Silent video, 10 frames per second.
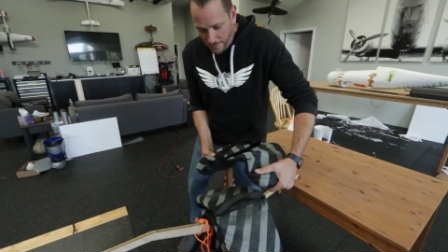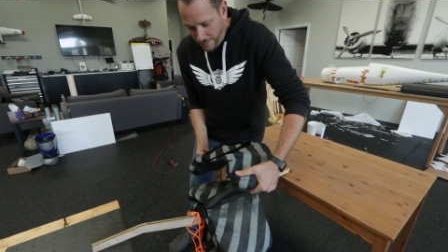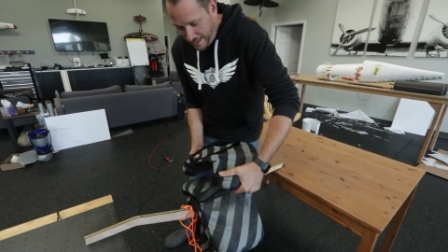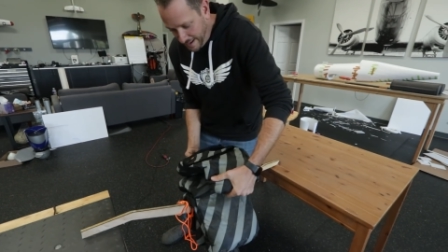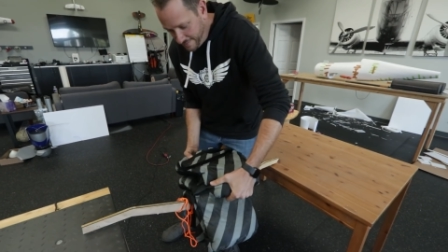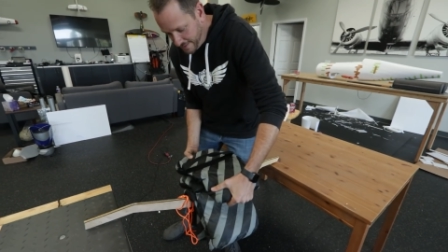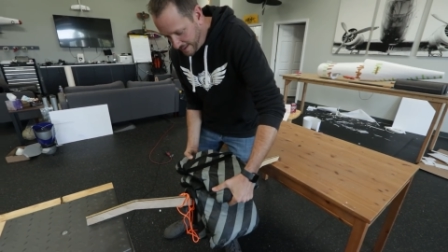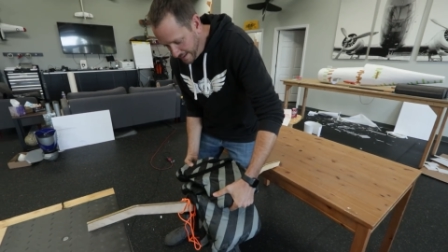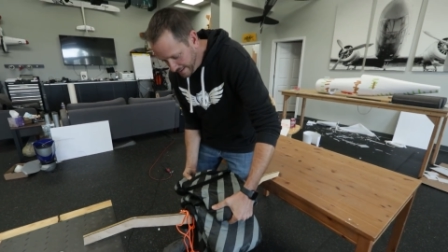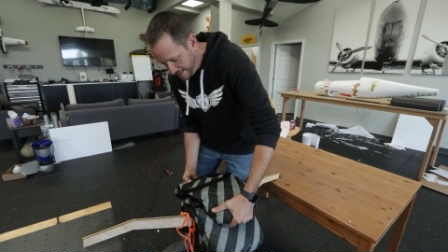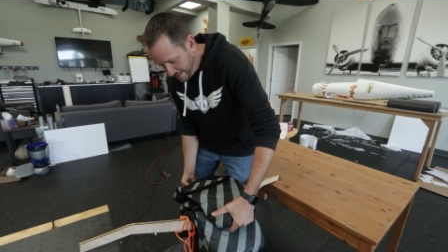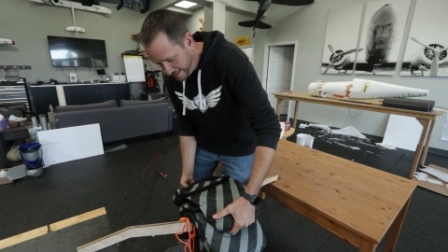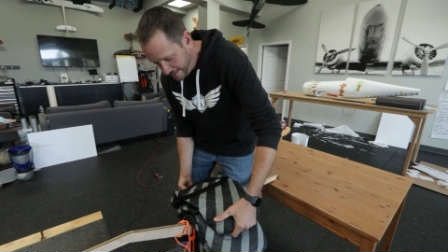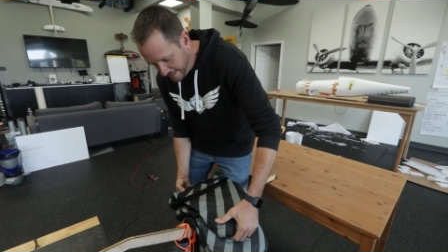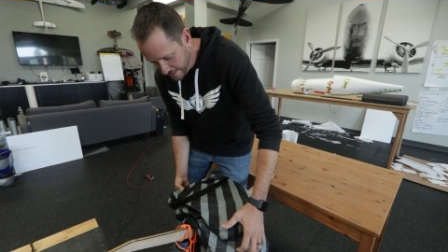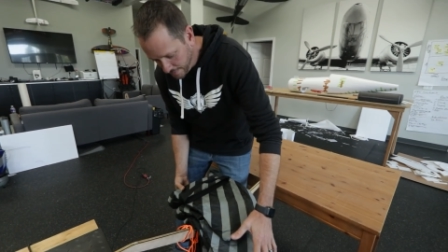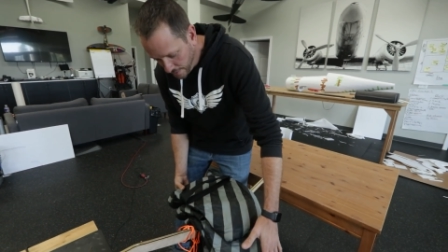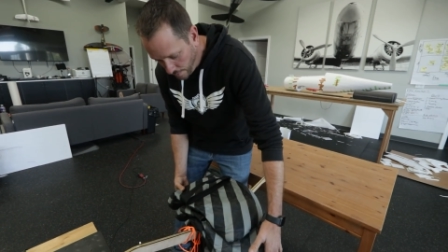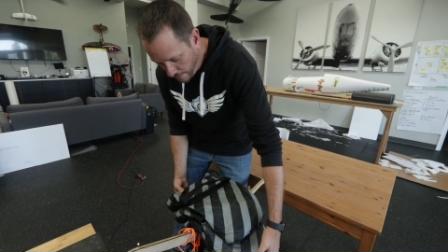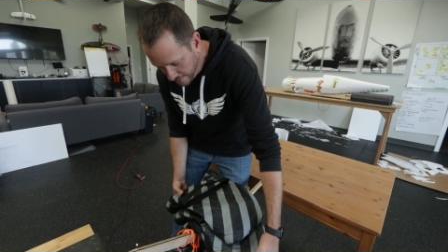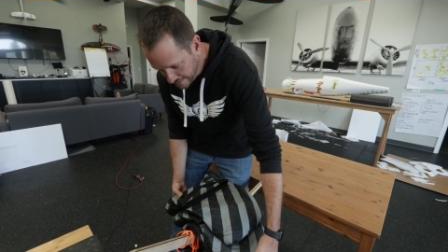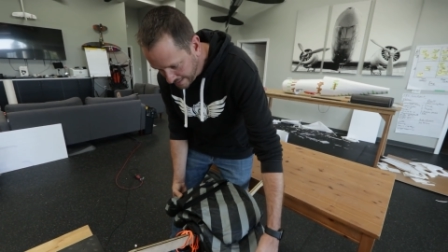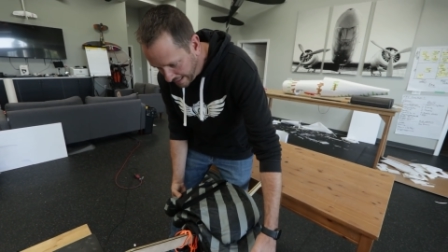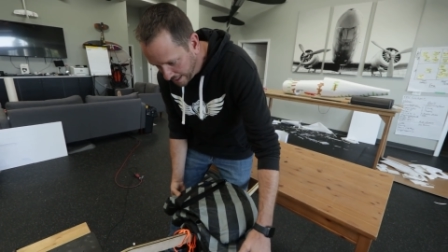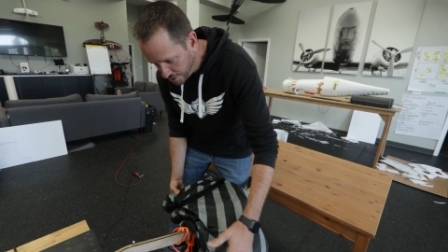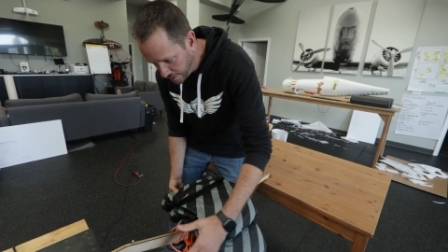your uh, Corsair, Noah, mm -hmm. and we had over 70